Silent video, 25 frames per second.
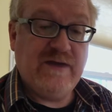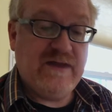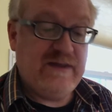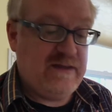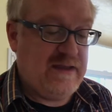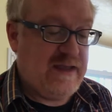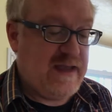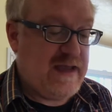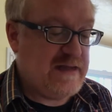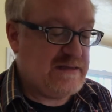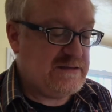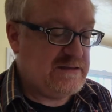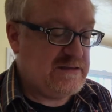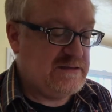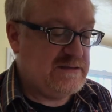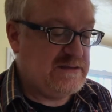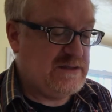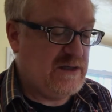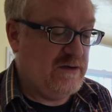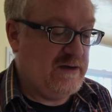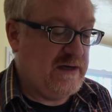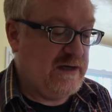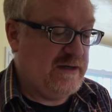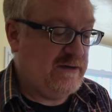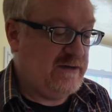with yet,
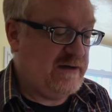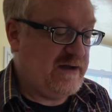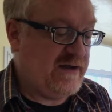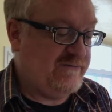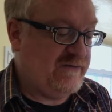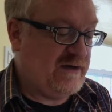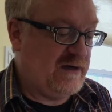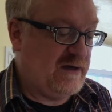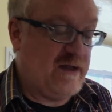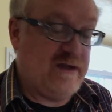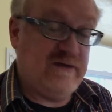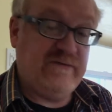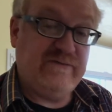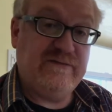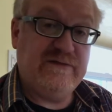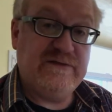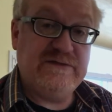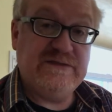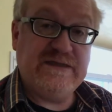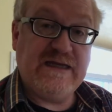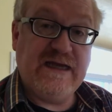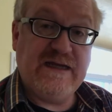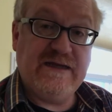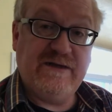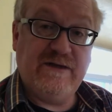so I don't have a lot of
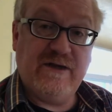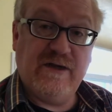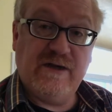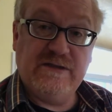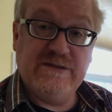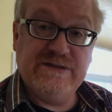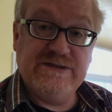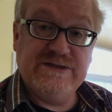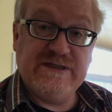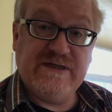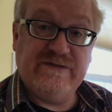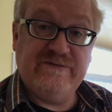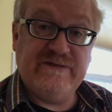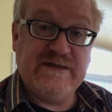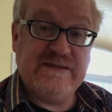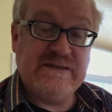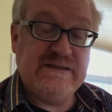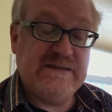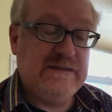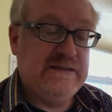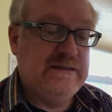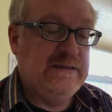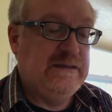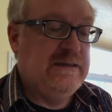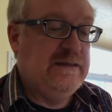first-hand knowledge of it,
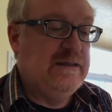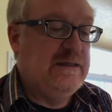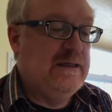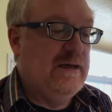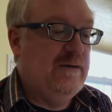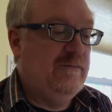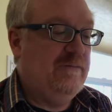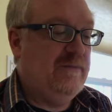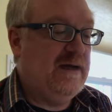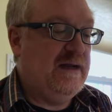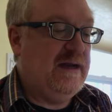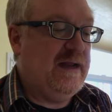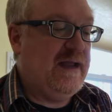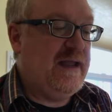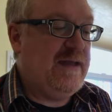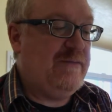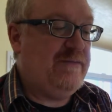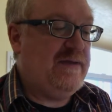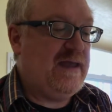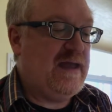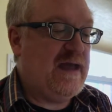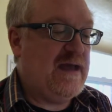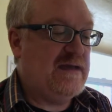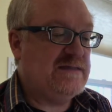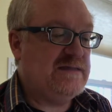but
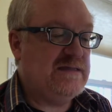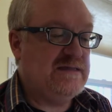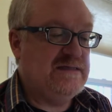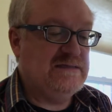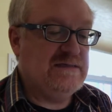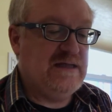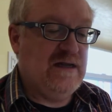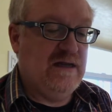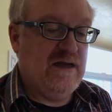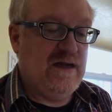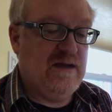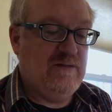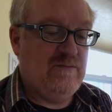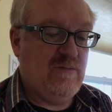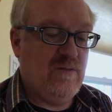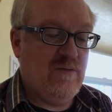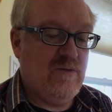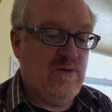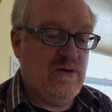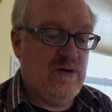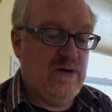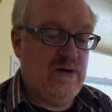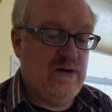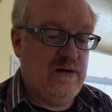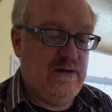ABS is a lot
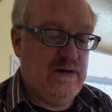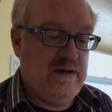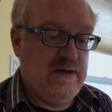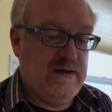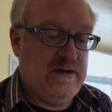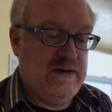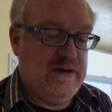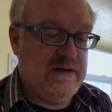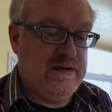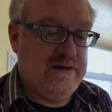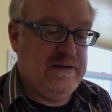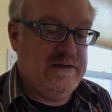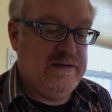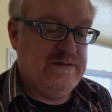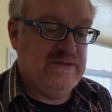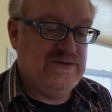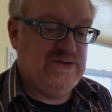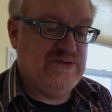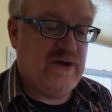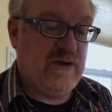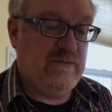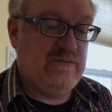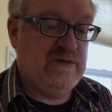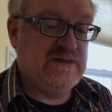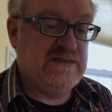more
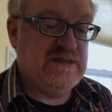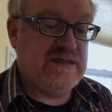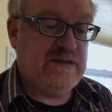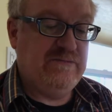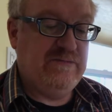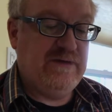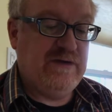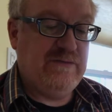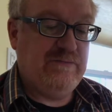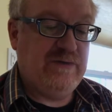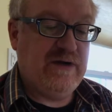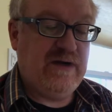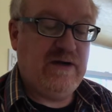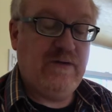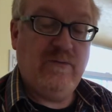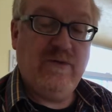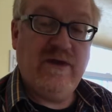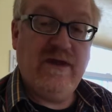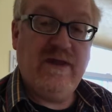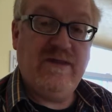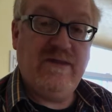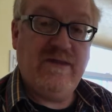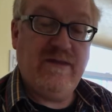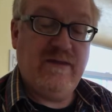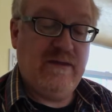troublesome to print
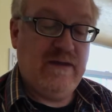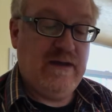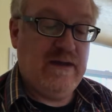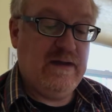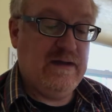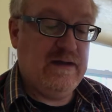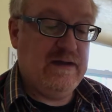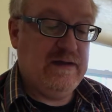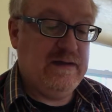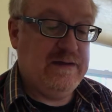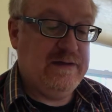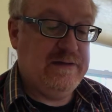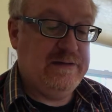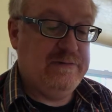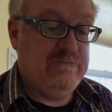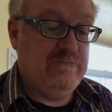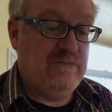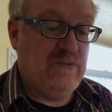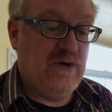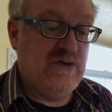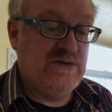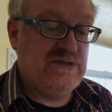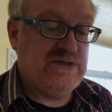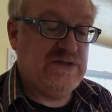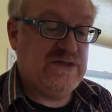with.
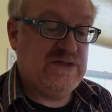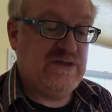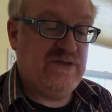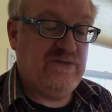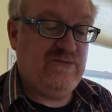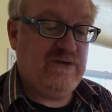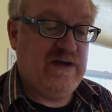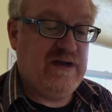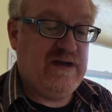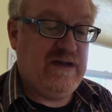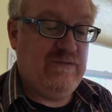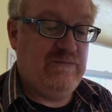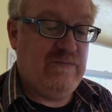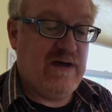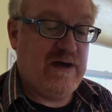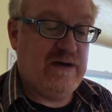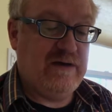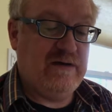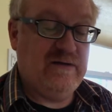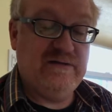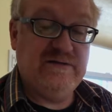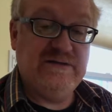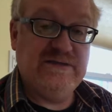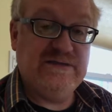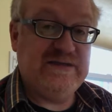Most 3D
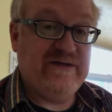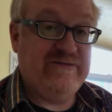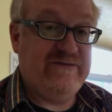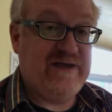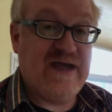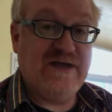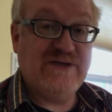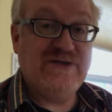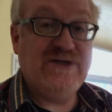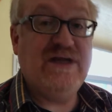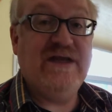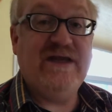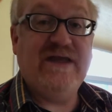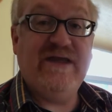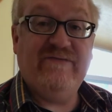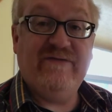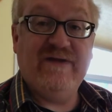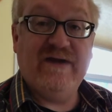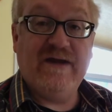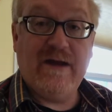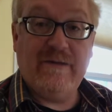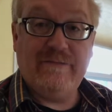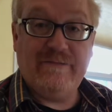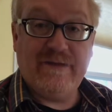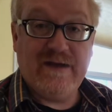modelers have actually
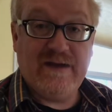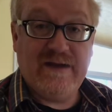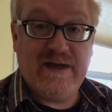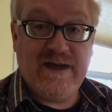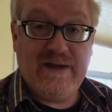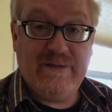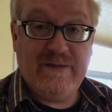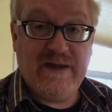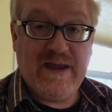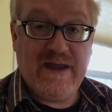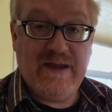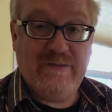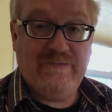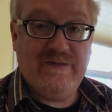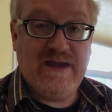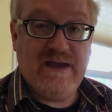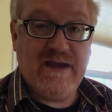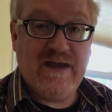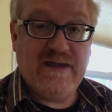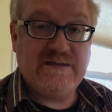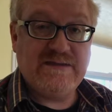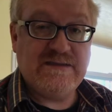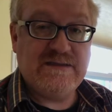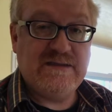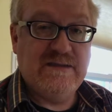given up on
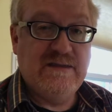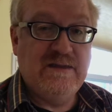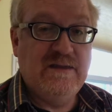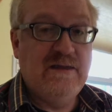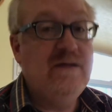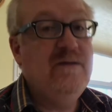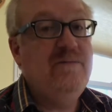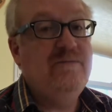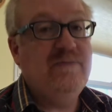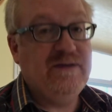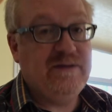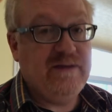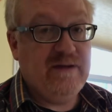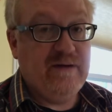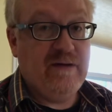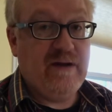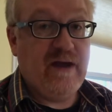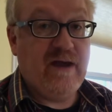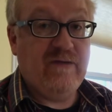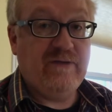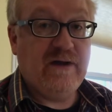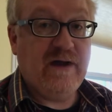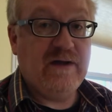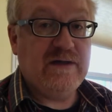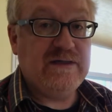ABS, but they're
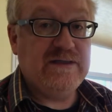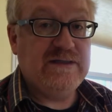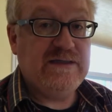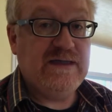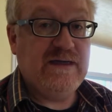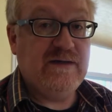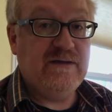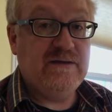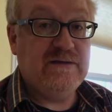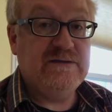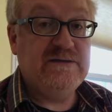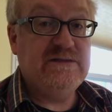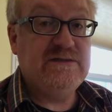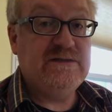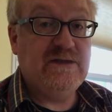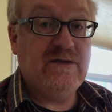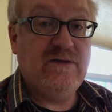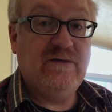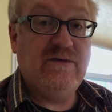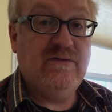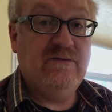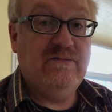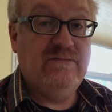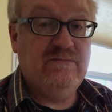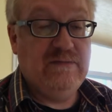not Rocketeers,
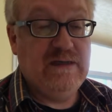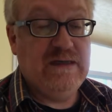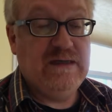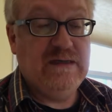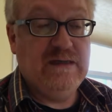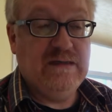so